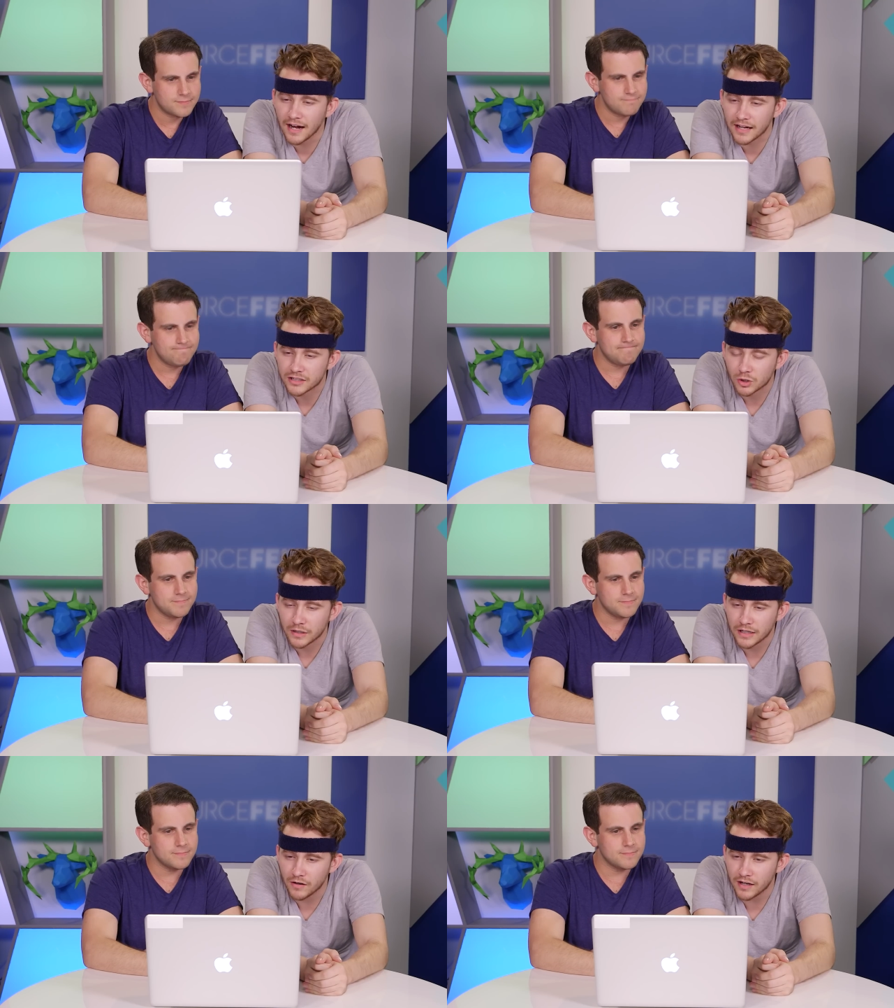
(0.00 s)
Speaker 1: A
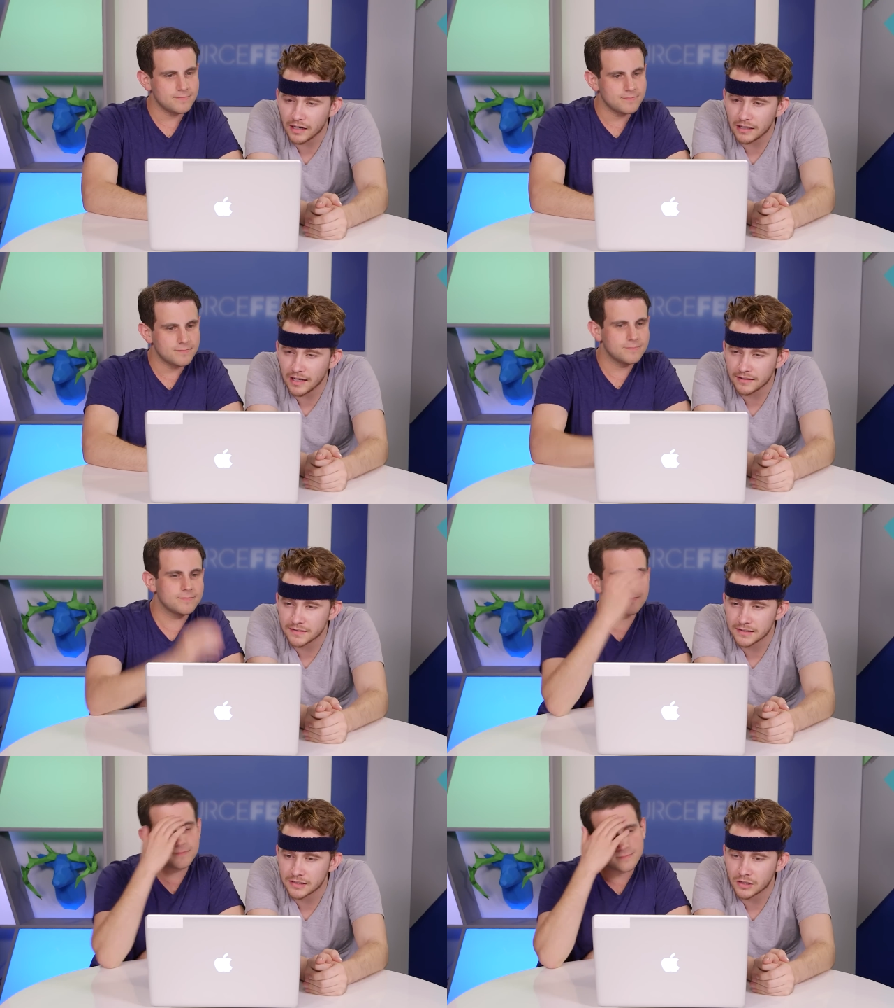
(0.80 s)
Toyota and a
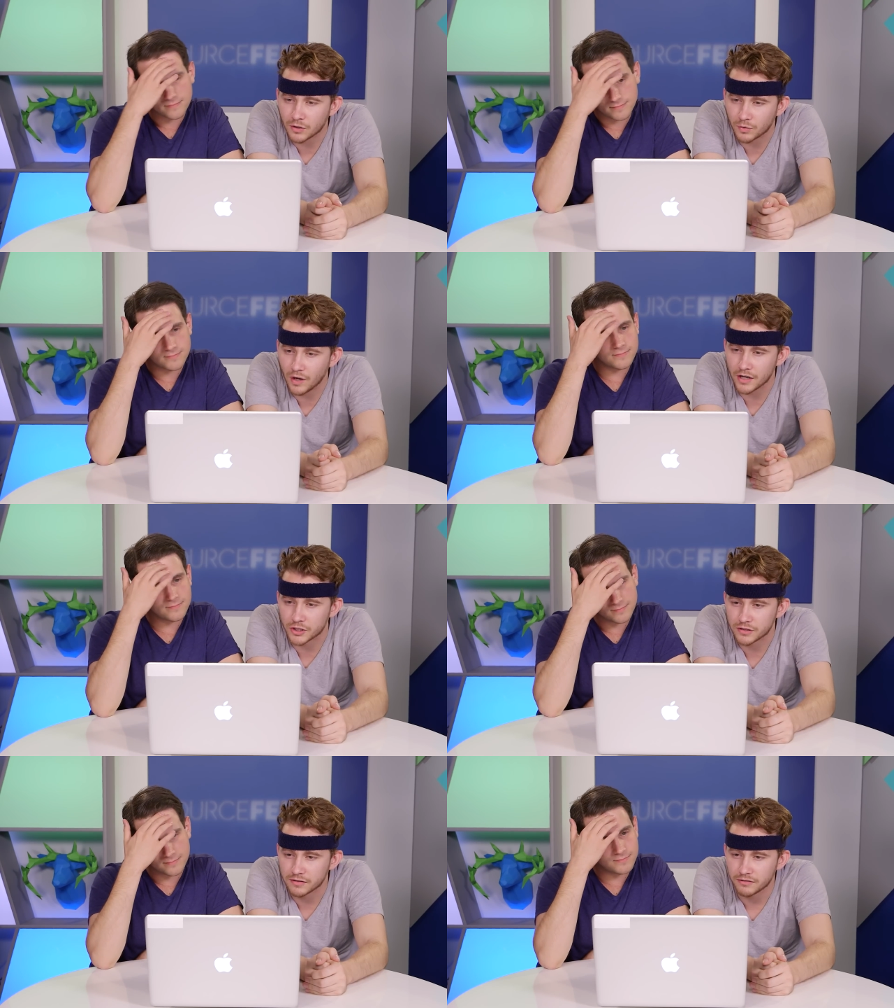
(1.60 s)
Lexus
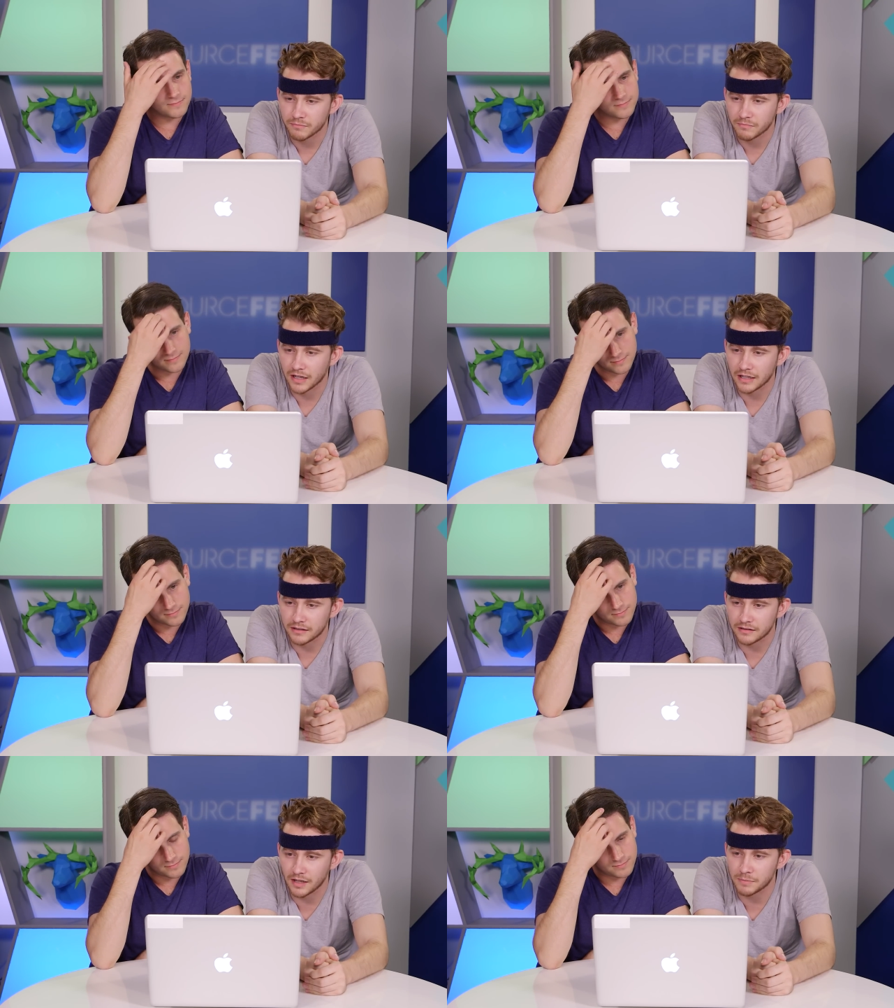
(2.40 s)
crushed by
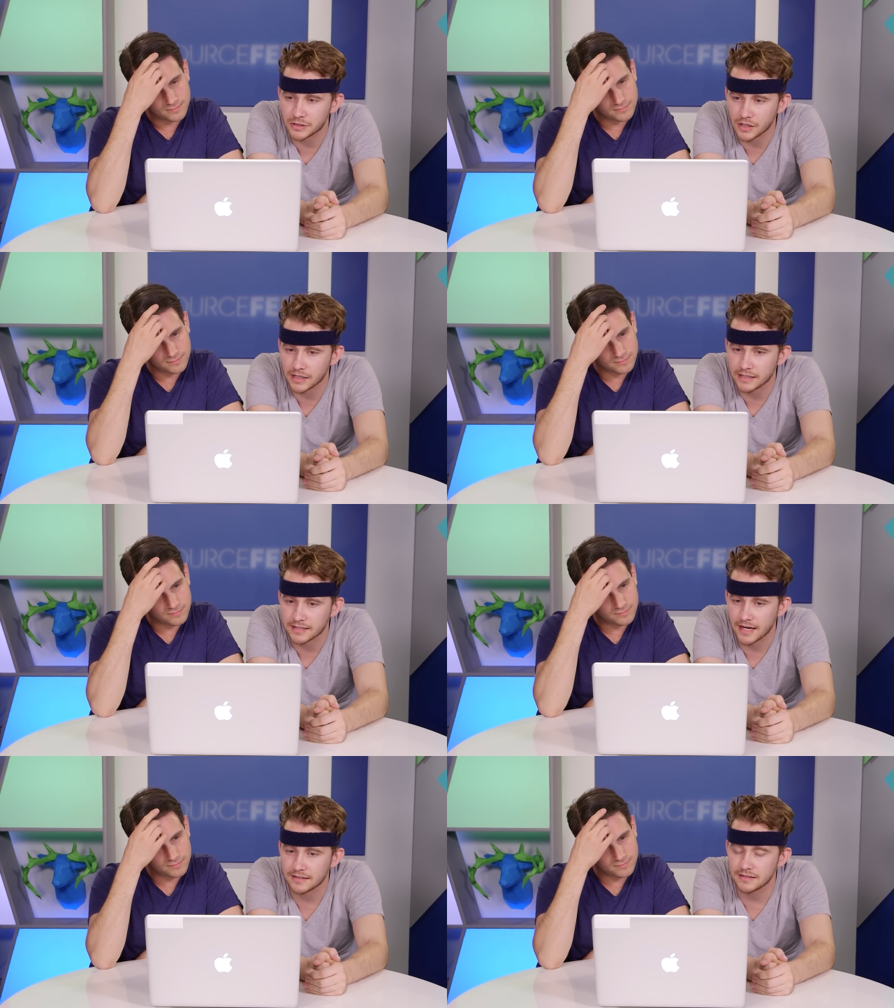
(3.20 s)
a dump truck in
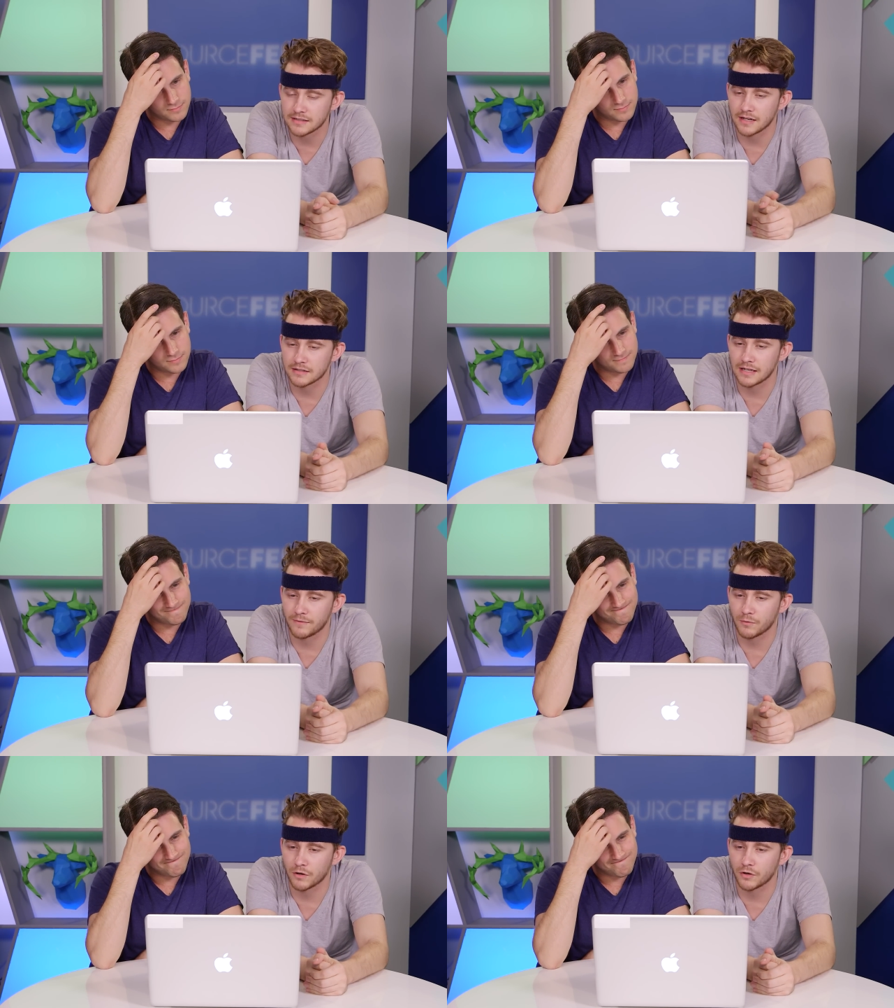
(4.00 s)
Texas, not
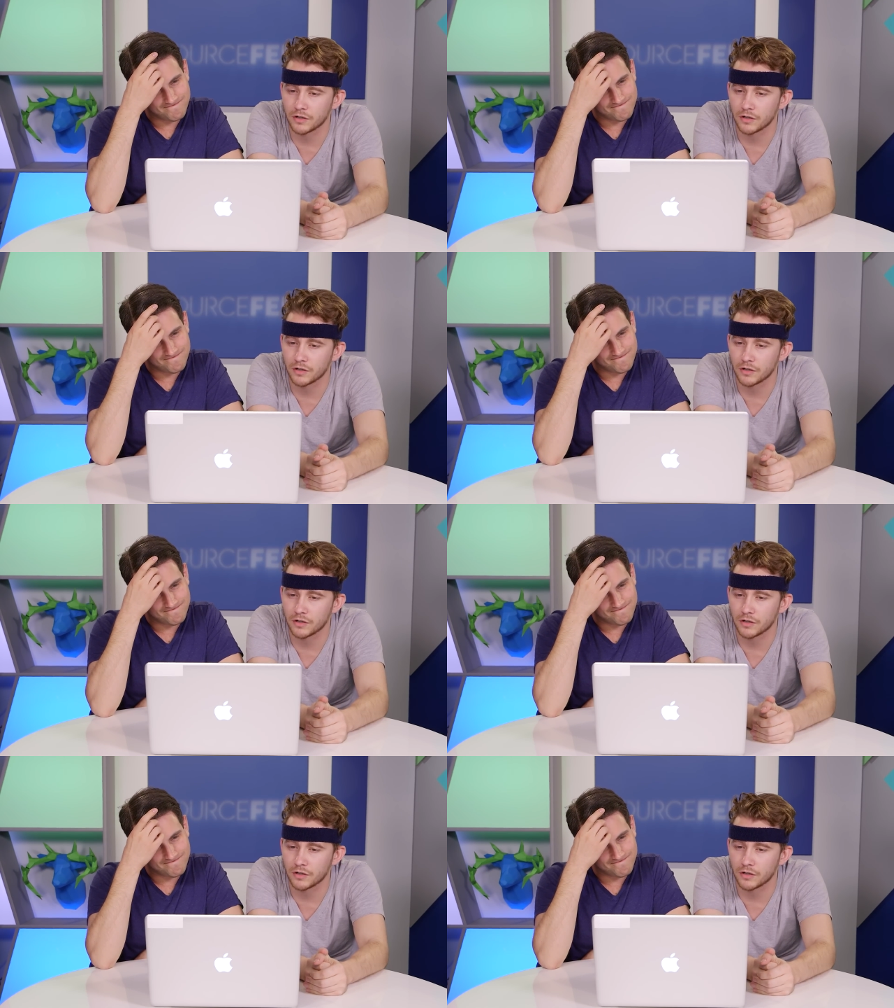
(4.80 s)
safe for work